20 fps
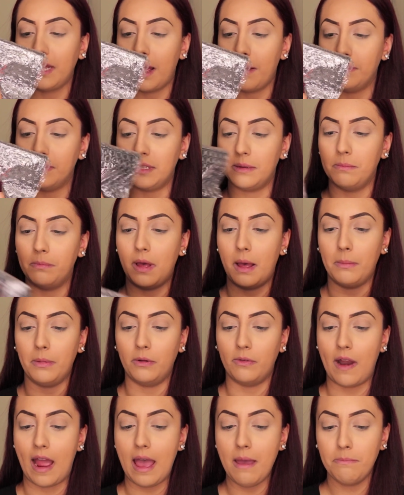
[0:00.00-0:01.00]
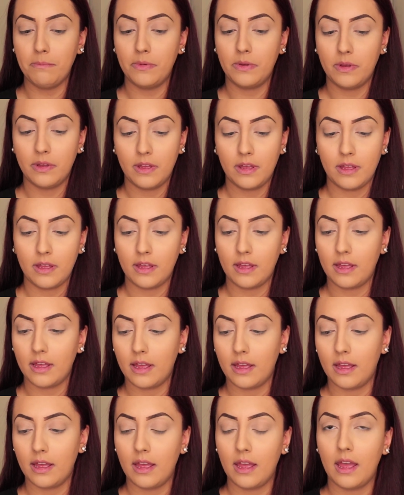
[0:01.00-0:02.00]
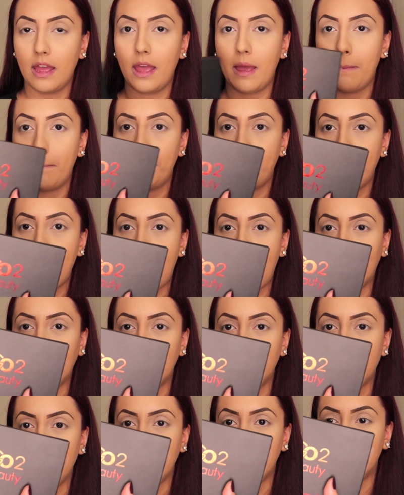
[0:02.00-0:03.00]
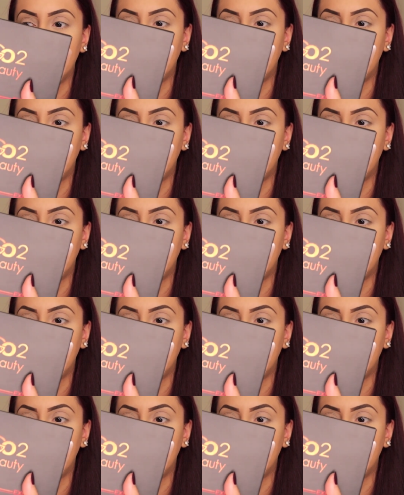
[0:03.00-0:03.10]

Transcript: comes in bubble wrap. Packaging